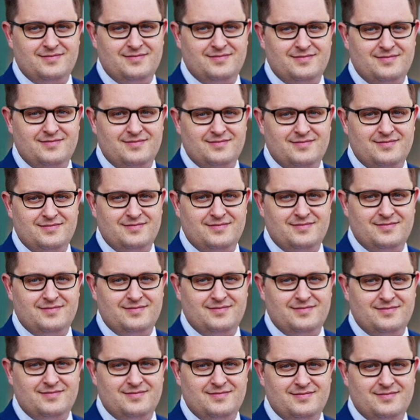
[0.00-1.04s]

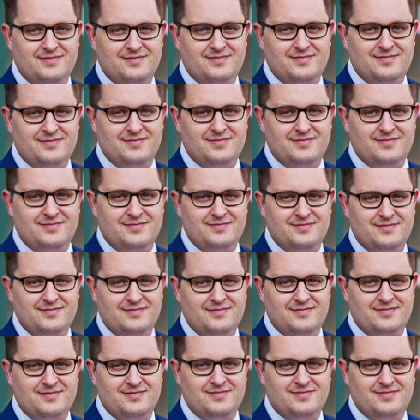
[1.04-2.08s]

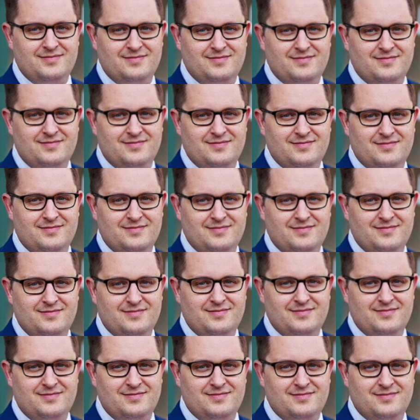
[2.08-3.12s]

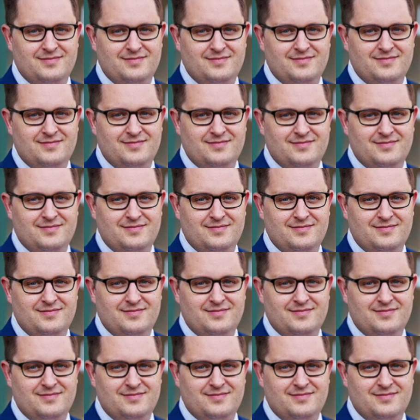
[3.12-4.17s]

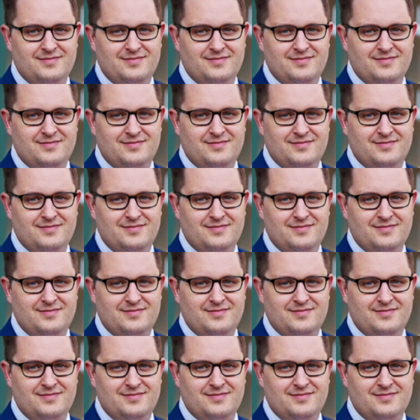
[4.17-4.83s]
No words are spoken by the person on screen.